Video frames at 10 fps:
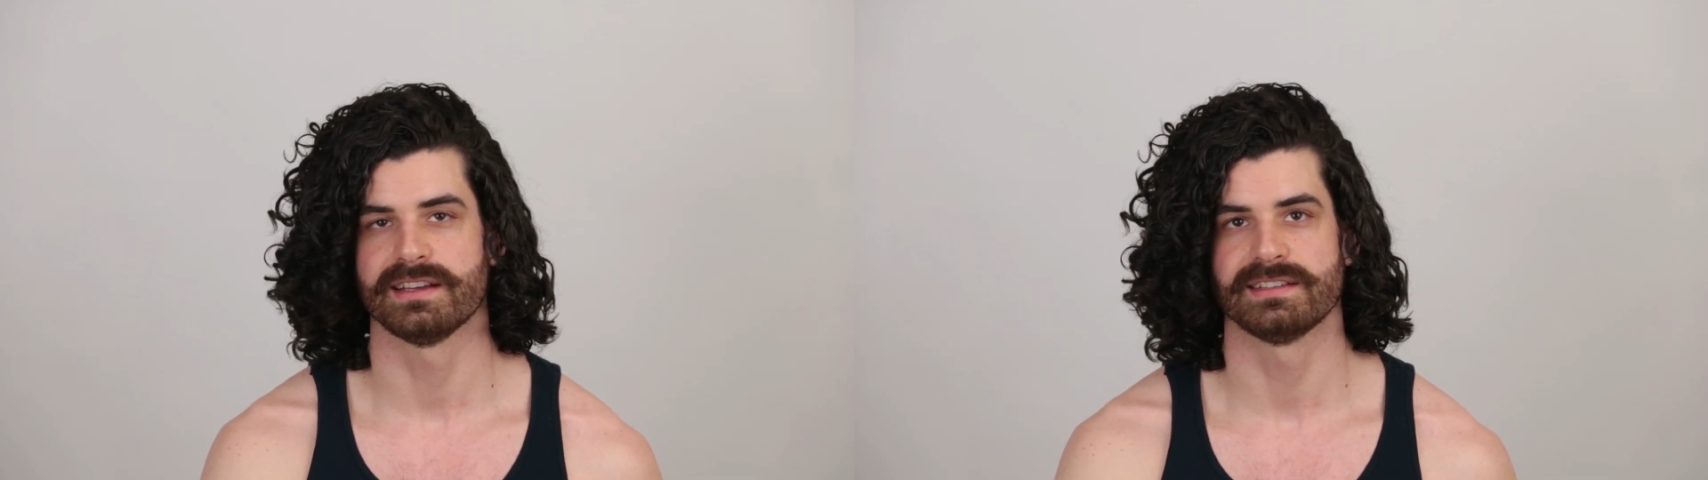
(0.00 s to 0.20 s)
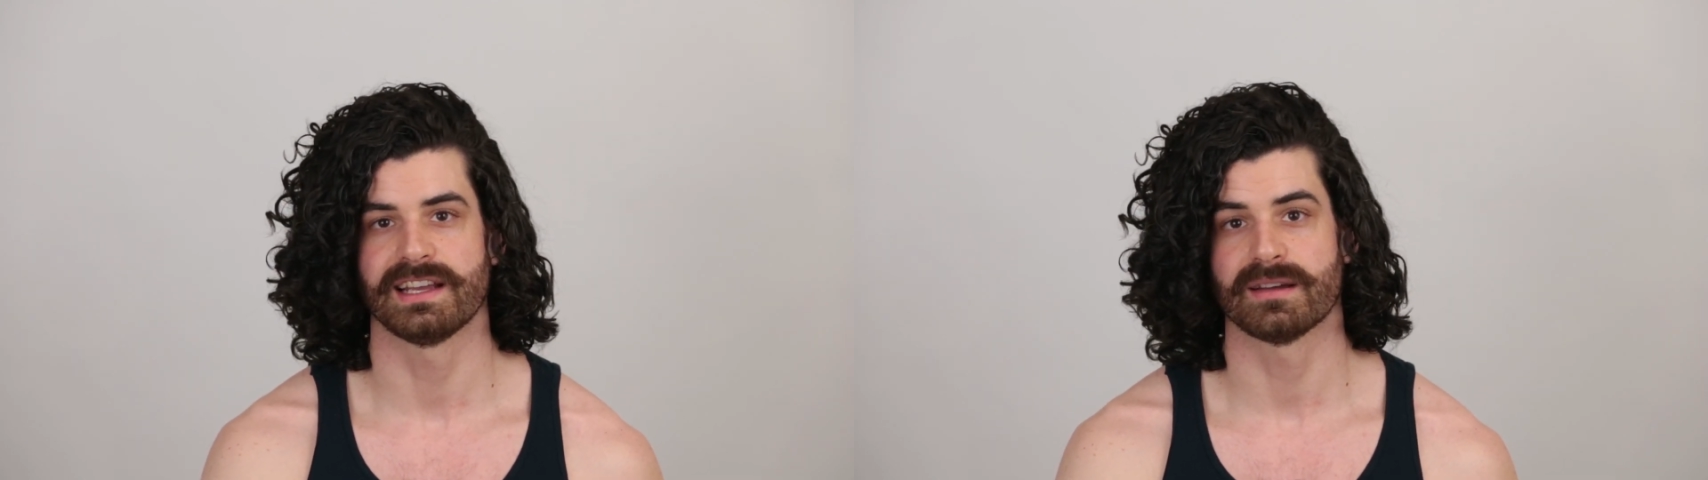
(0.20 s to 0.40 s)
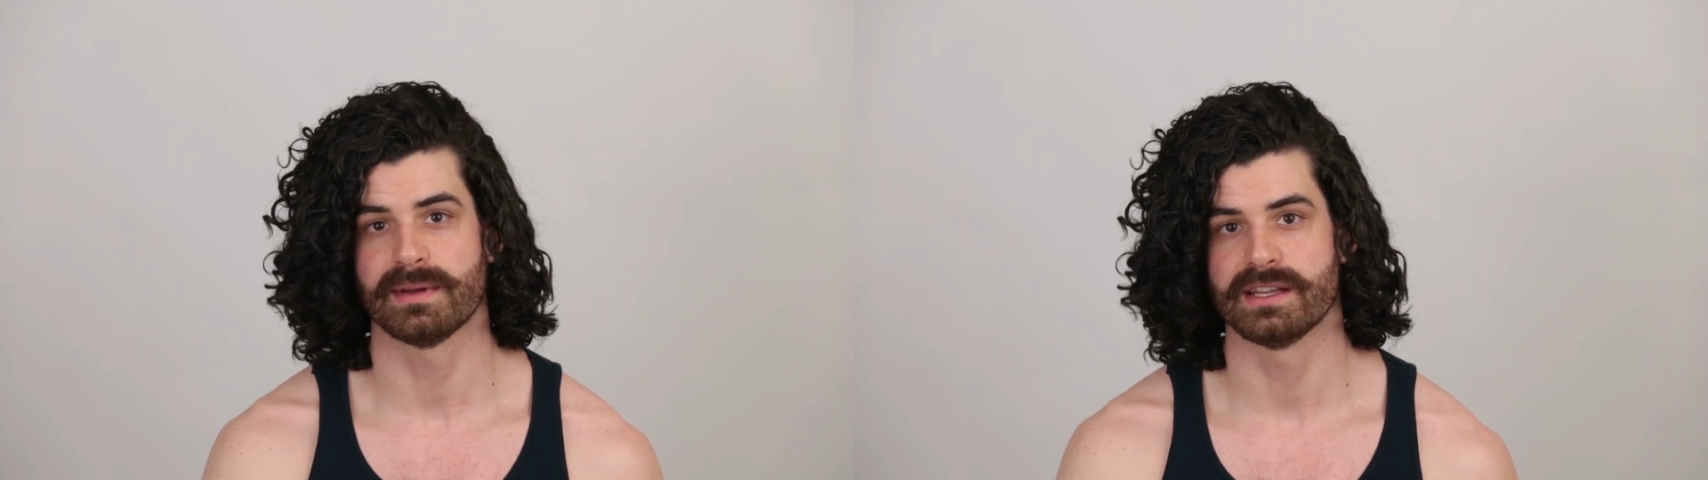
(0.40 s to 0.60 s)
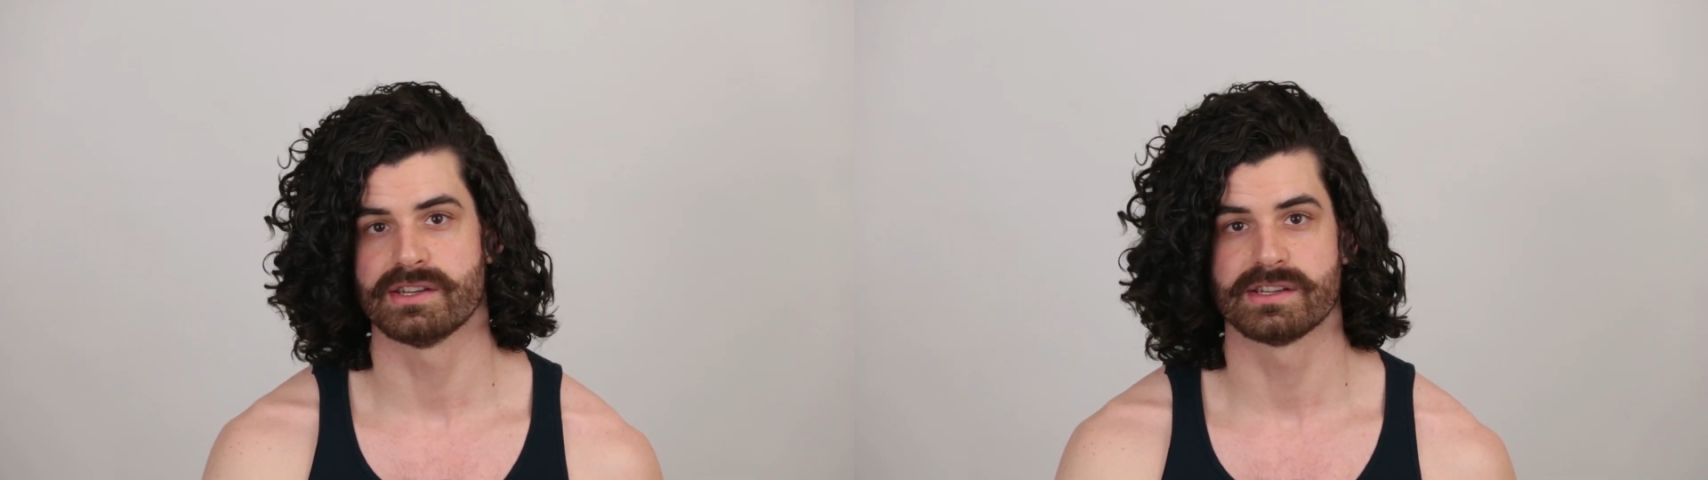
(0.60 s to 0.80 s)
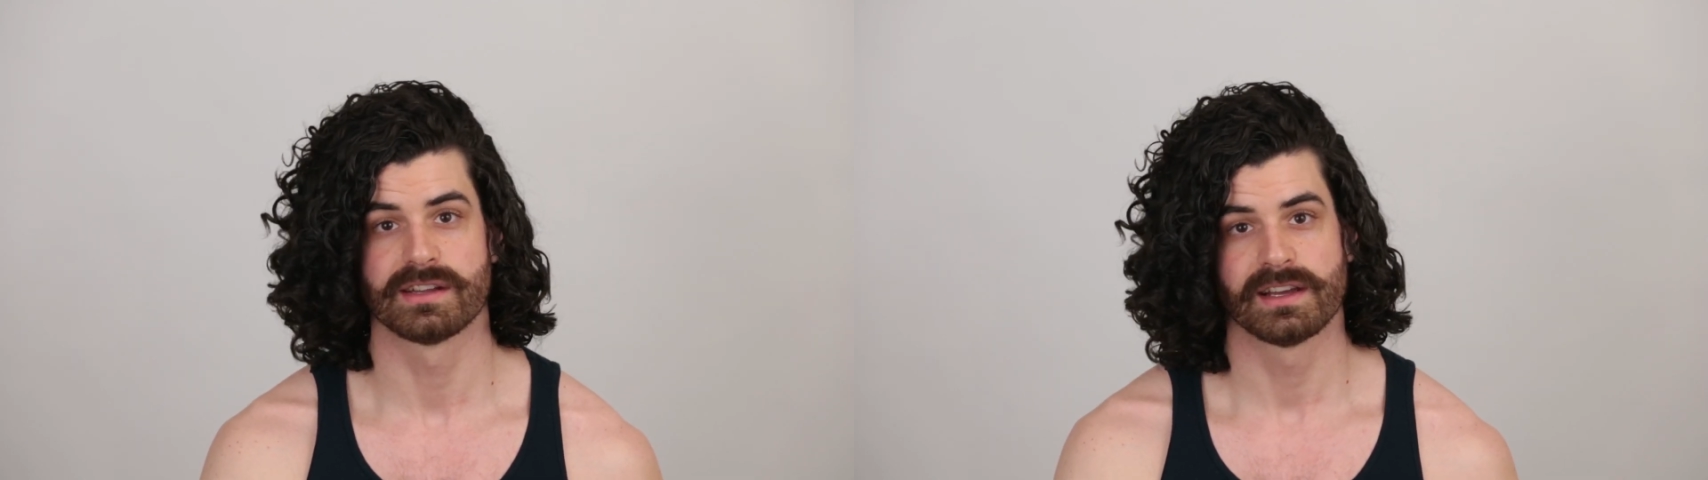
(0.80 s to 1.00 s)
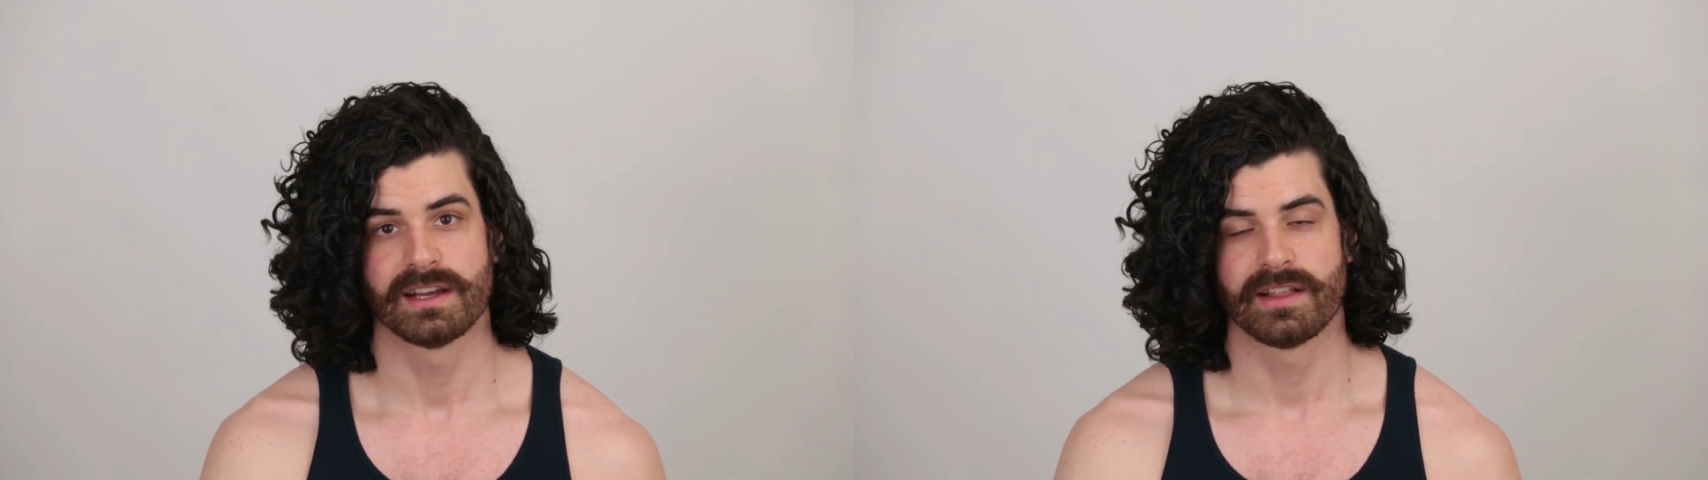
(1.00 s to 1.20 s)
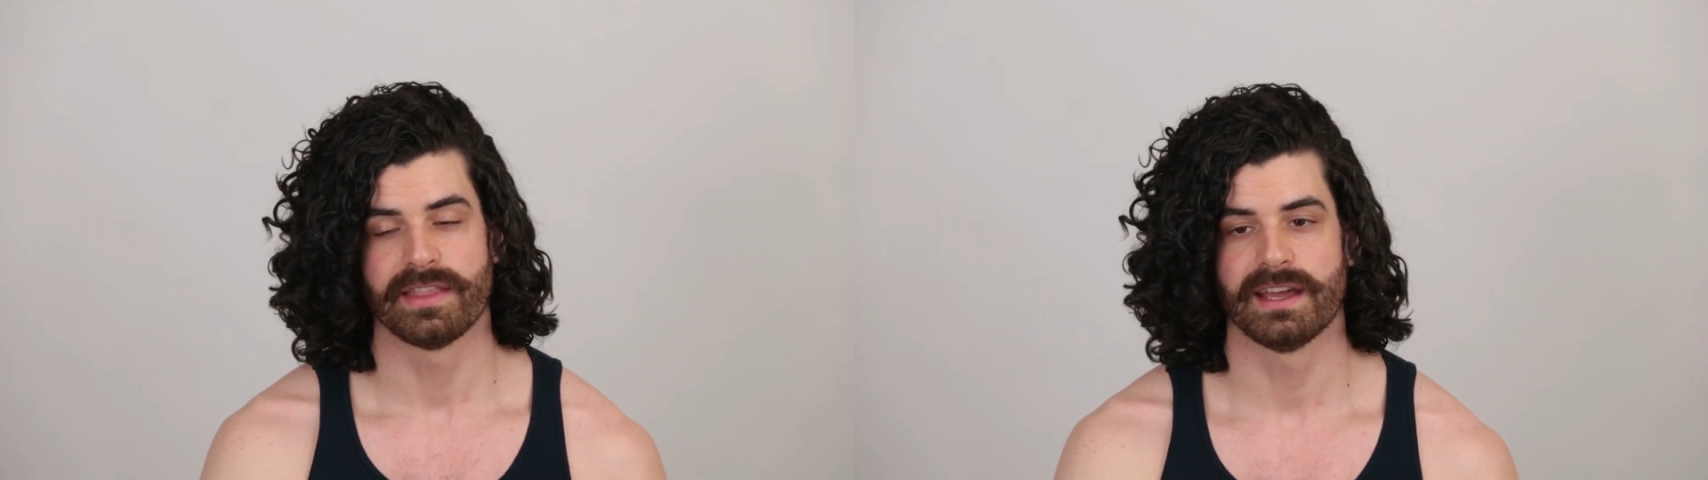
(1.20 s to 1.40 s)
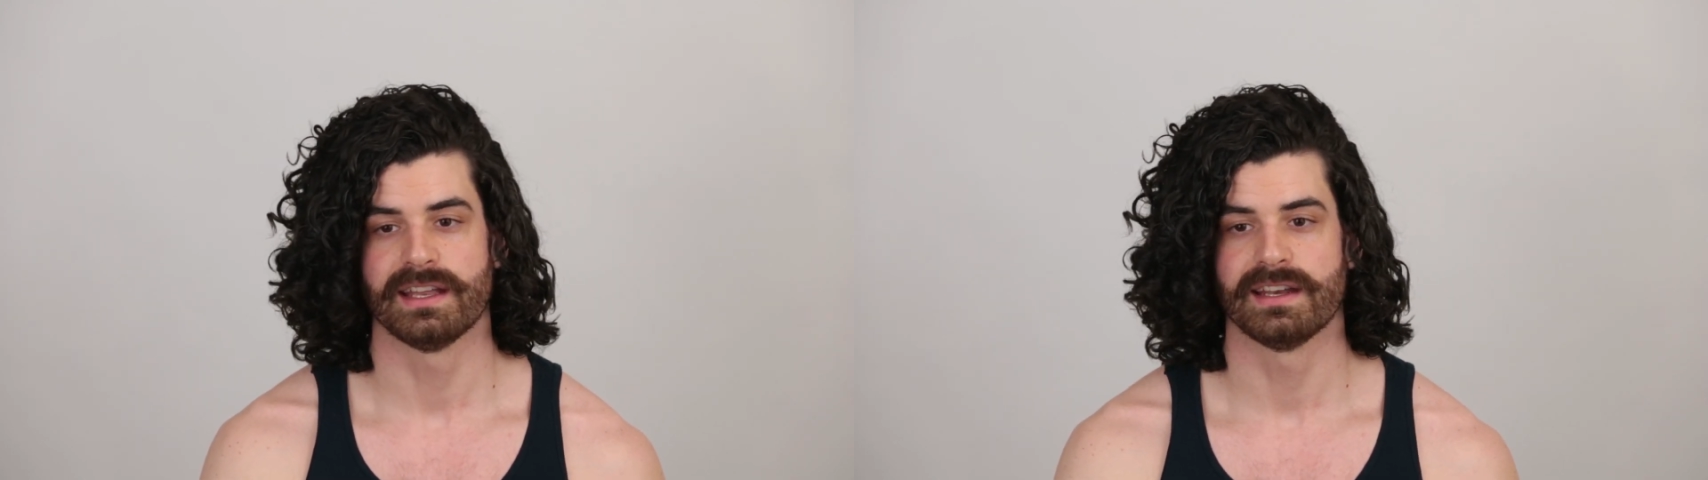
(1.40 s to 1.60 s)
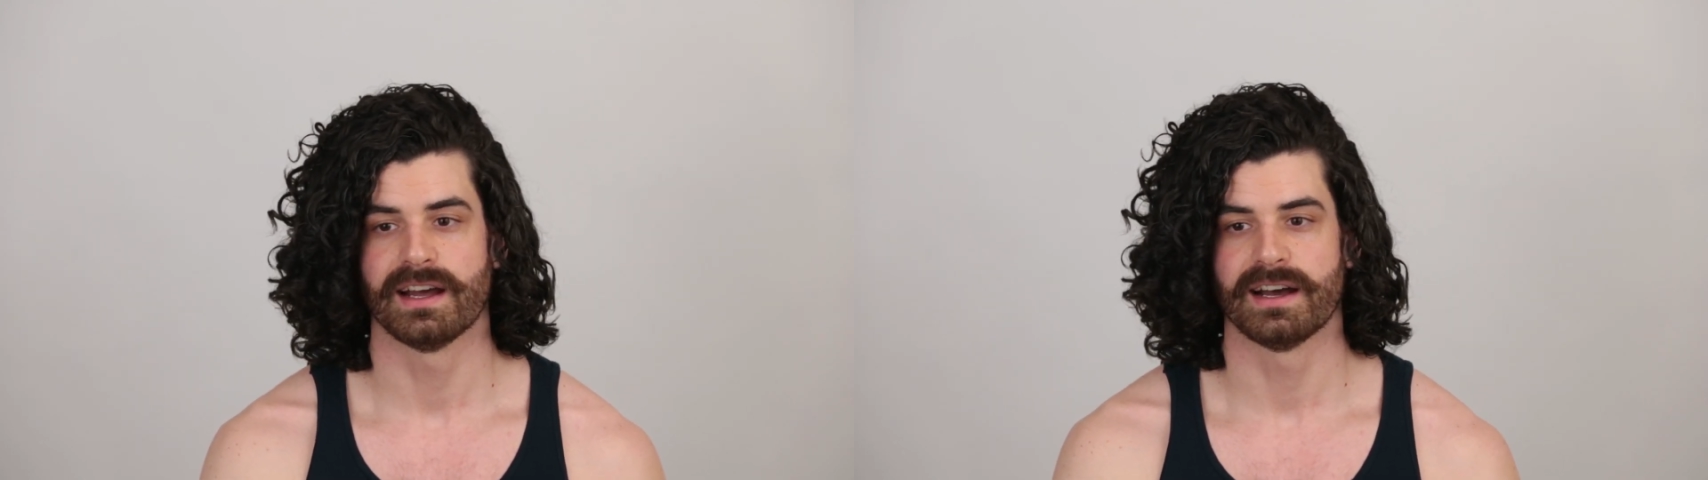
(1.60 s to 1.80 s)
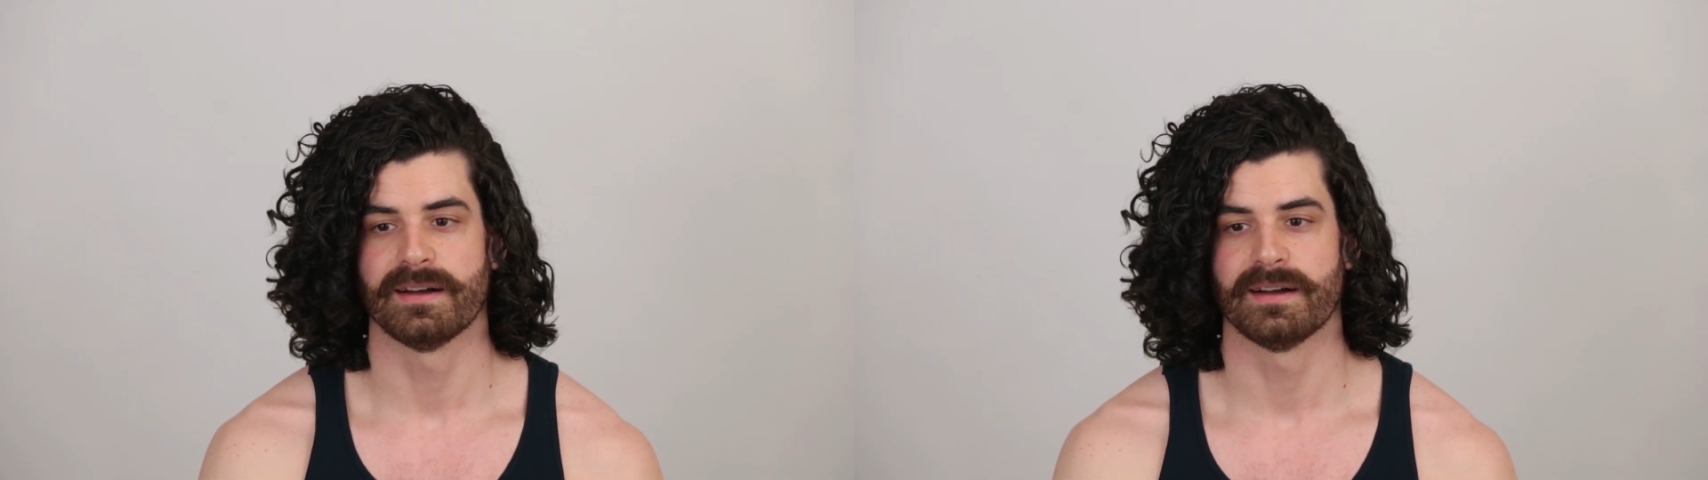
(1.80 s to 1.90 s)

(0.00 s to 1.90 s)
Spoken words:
damaged, then